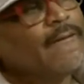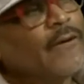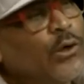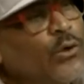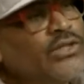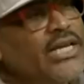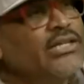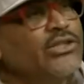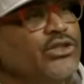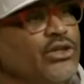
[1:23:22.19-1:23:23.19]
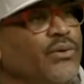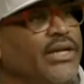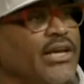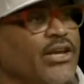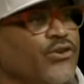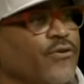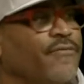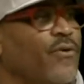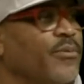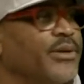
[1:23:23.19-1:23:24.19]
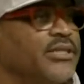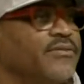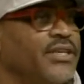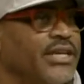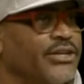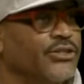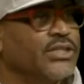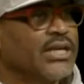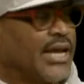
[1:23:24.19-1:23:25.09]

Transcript: Who didn't do it in your formative years?